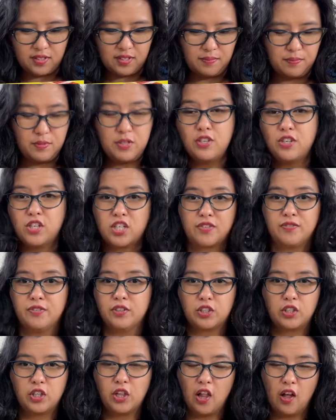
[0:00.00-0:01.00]
useful
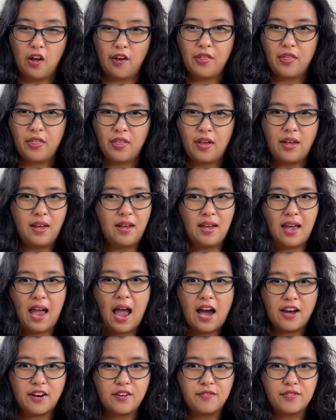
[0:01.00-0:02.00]
cloth
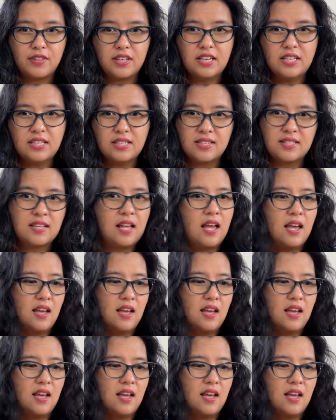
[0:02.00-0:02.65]
out of this.